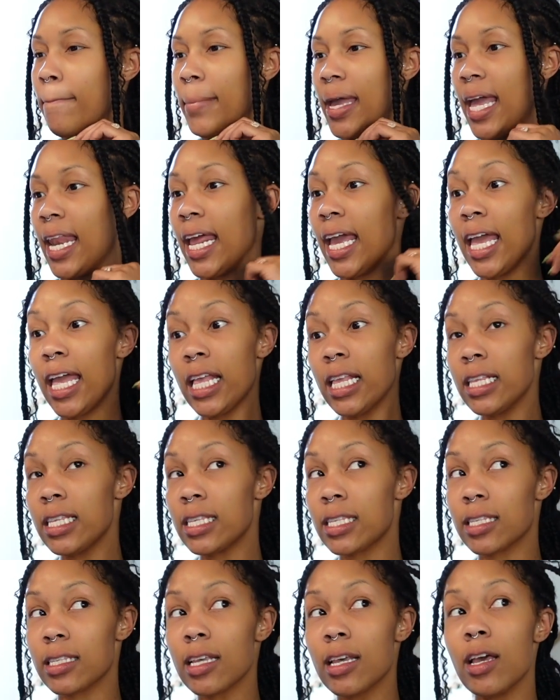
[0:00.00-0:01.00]

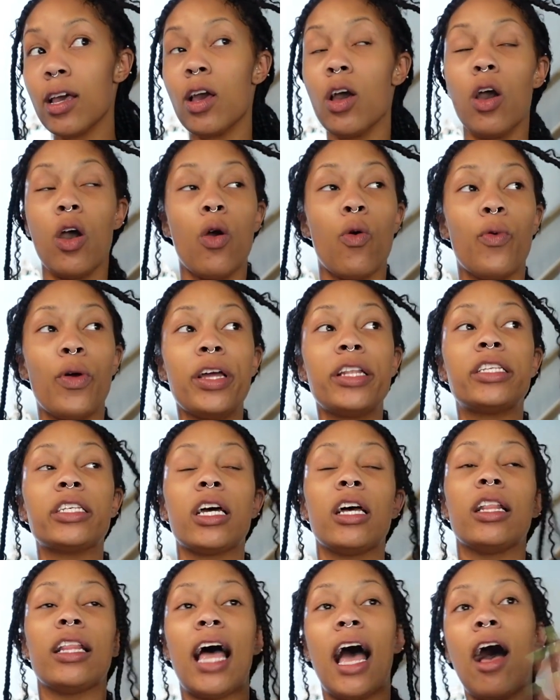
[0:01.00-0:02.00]
minutes, which
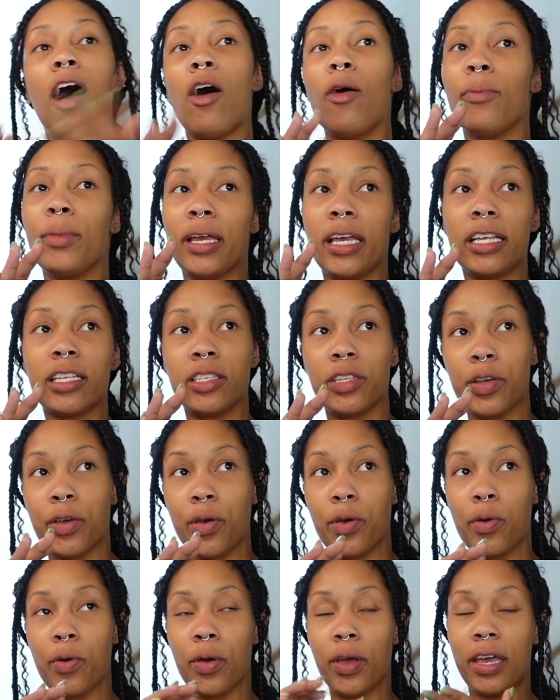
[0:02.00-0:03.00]
allowed me
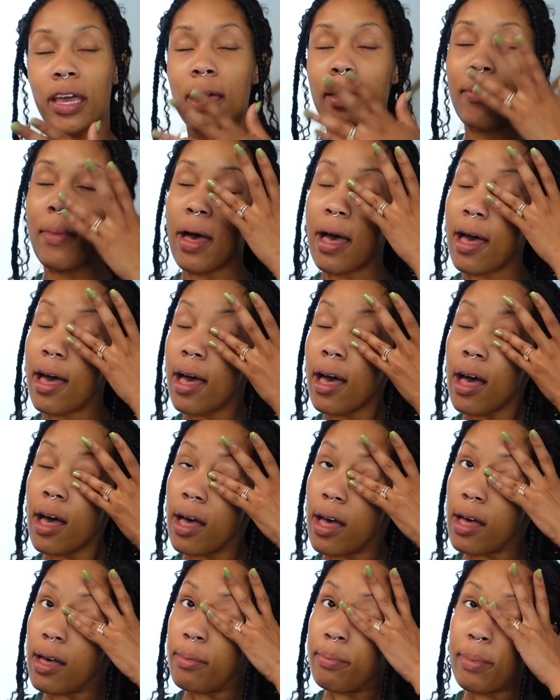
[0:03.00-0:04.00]
to get my
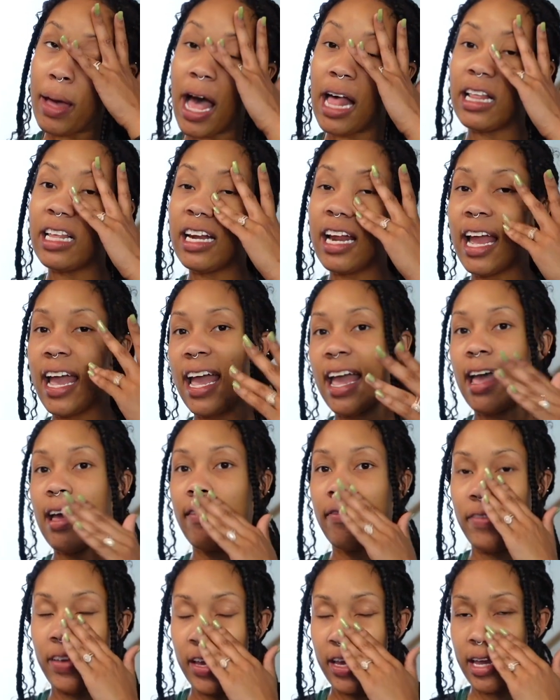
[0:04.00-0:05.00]
um, mile and a
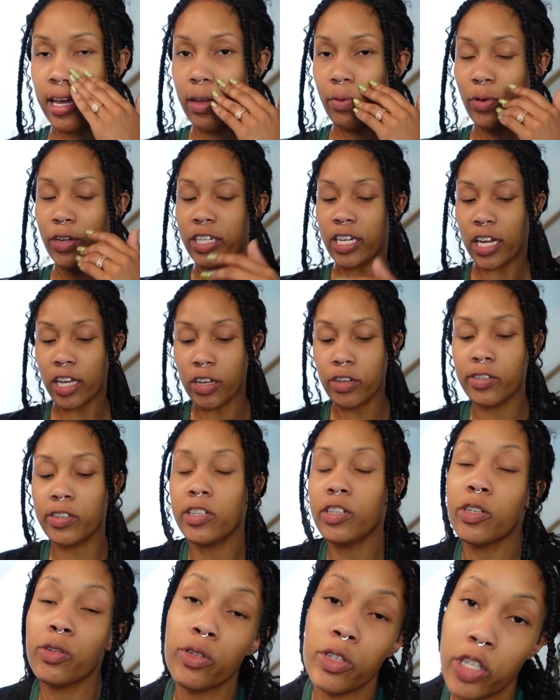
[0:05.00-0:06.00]
half in, which I
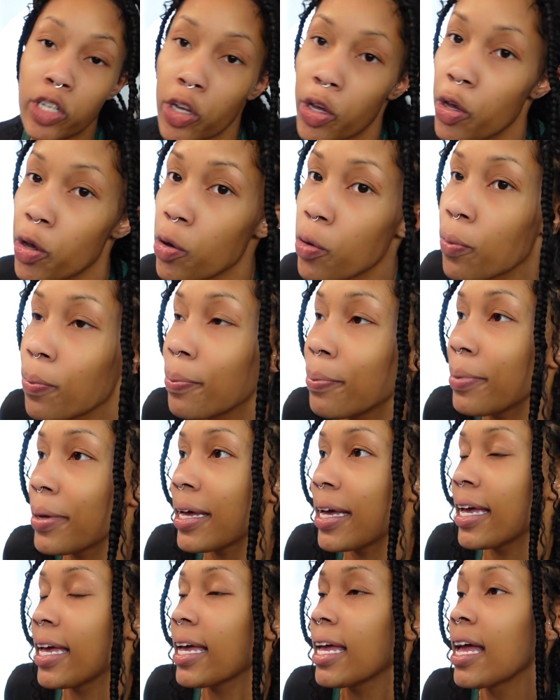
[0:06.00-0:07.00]
usually do two,
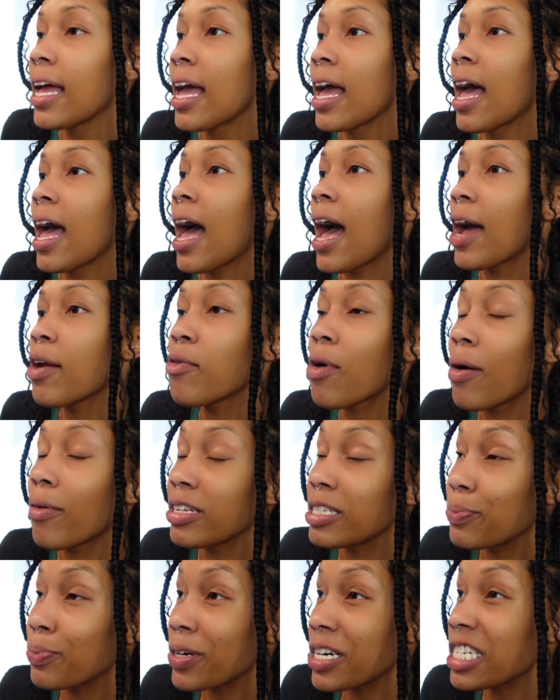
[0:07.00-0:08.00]
but I knew I
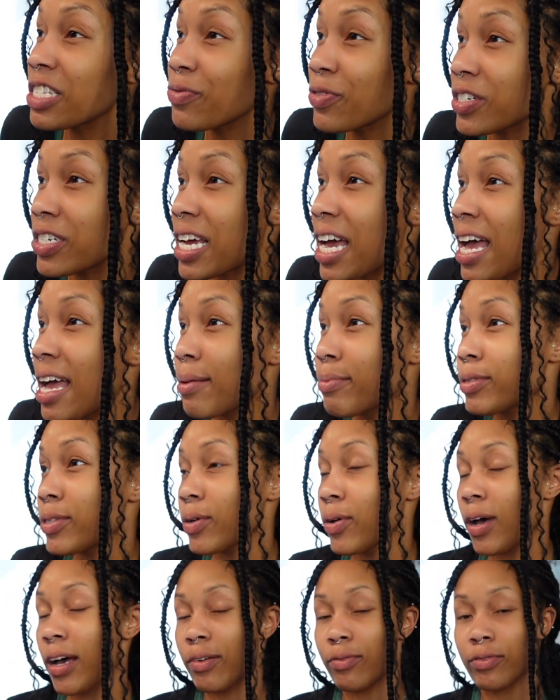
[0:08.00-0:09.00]
was pressed for time,
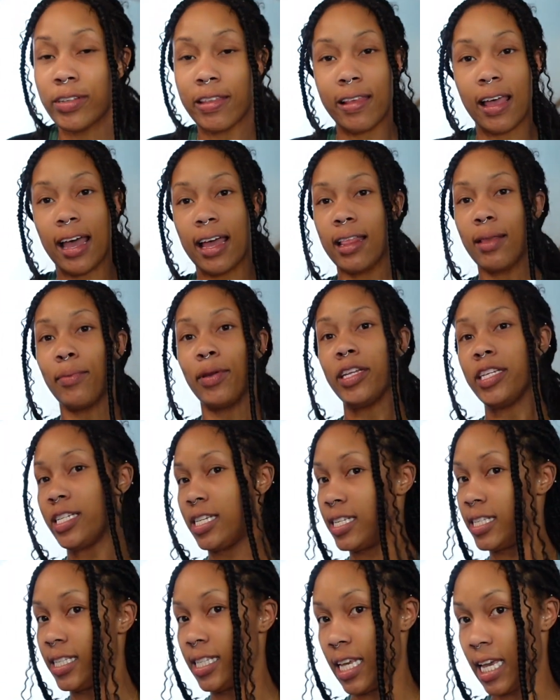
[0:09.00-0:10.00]
so I was like, let me
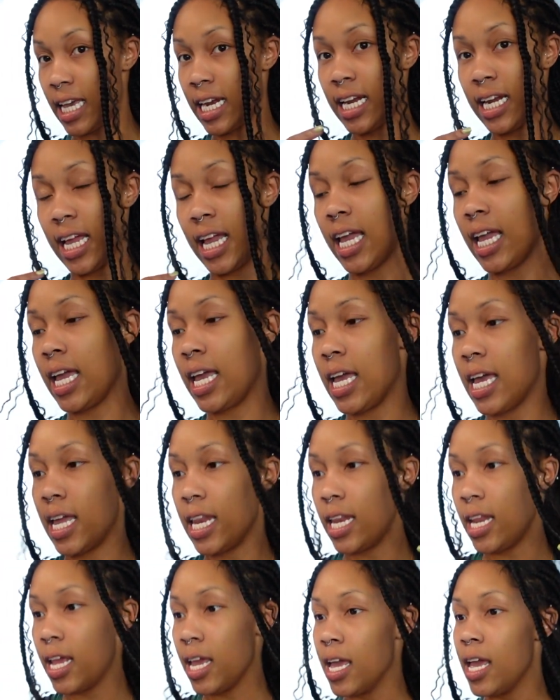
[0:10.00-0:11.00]
just get it
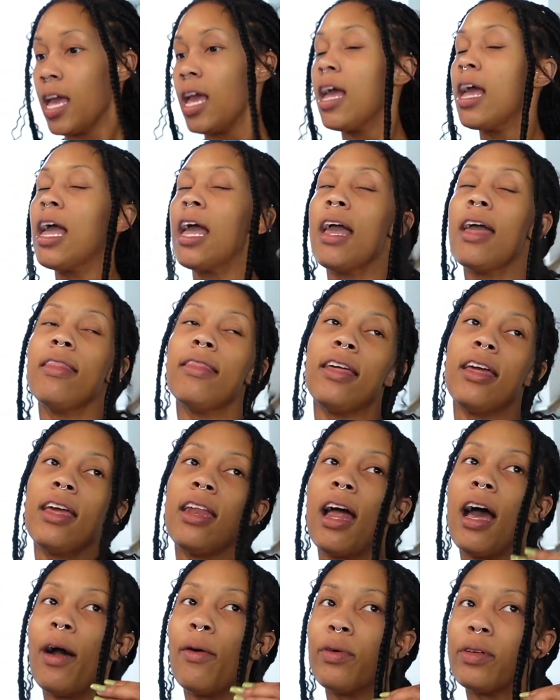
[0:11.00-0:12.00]
in and
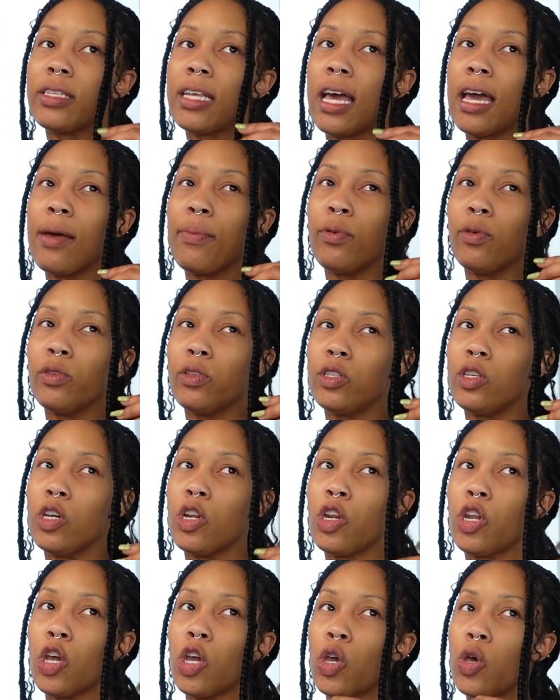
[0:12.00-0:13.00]
then I was able to
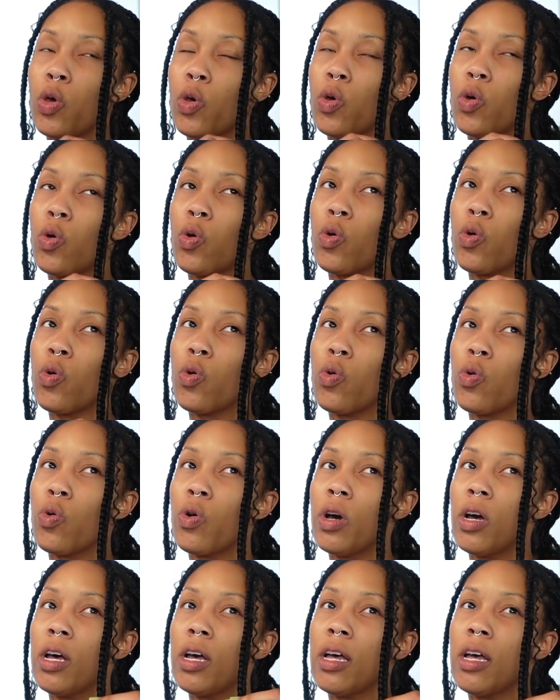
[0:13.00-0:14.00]
do